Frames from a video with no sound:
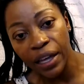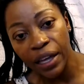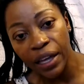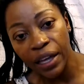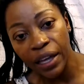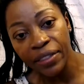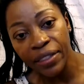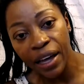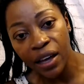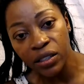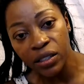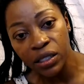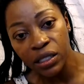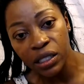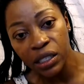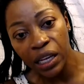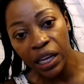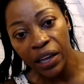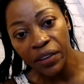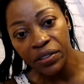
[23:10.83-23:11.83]
Yeah,
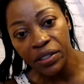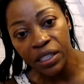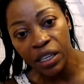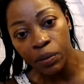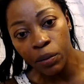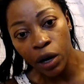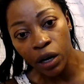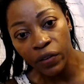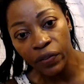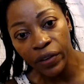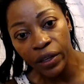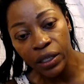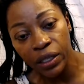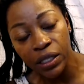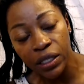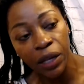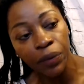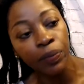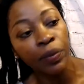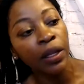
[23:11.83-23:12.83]
9,000 slaves, Denmark
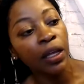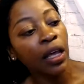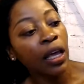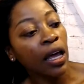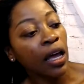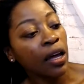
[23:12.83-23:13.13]
Vesey.